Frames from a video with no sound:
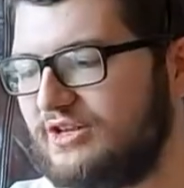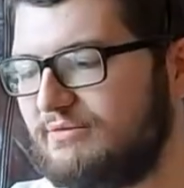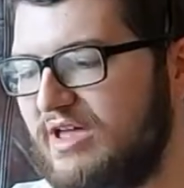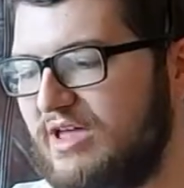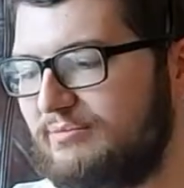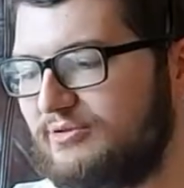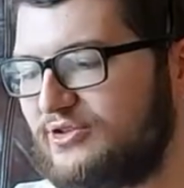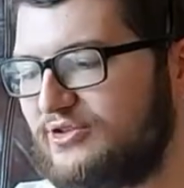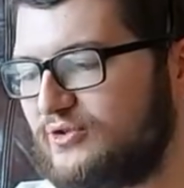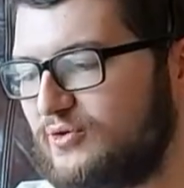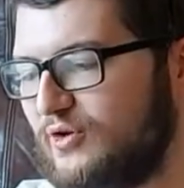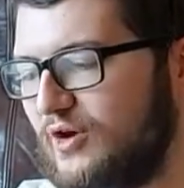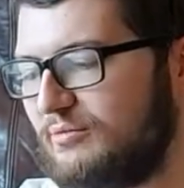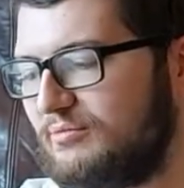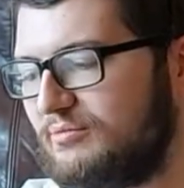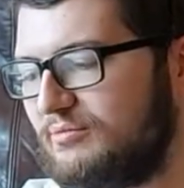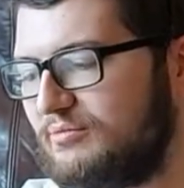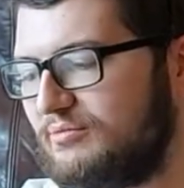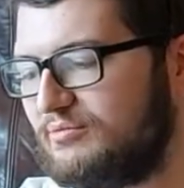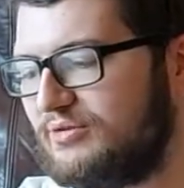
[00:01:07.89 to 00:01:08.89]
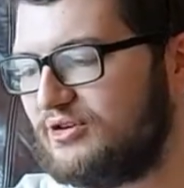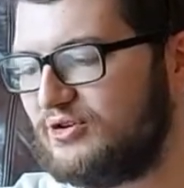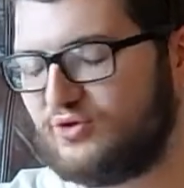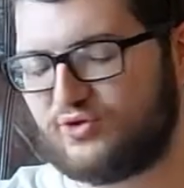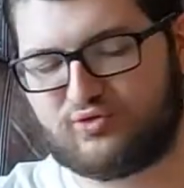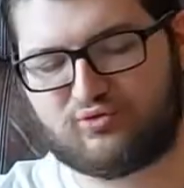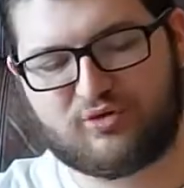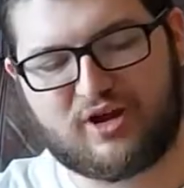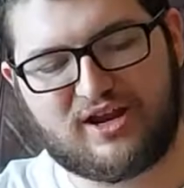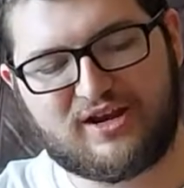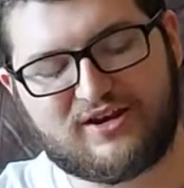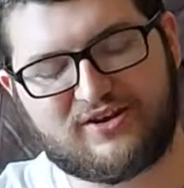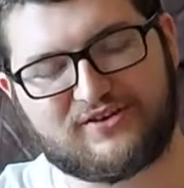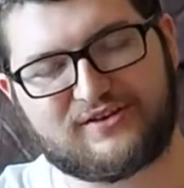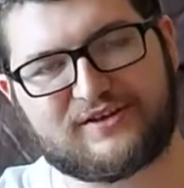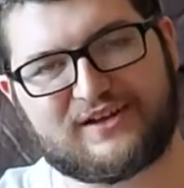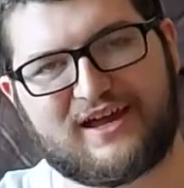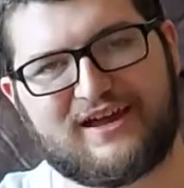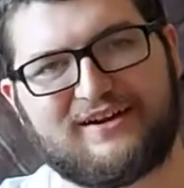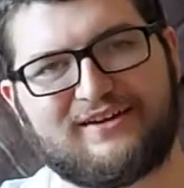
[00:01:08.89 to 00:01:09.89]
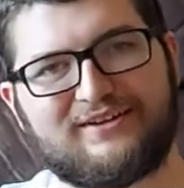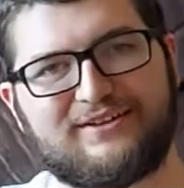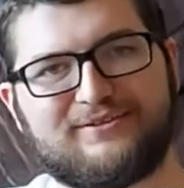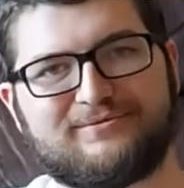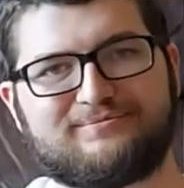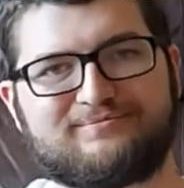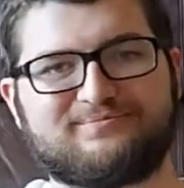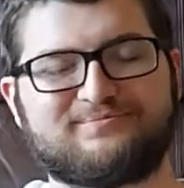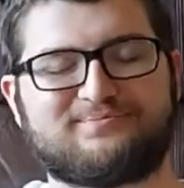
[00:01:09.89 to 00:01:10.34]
maple syrup produced right here in Canada.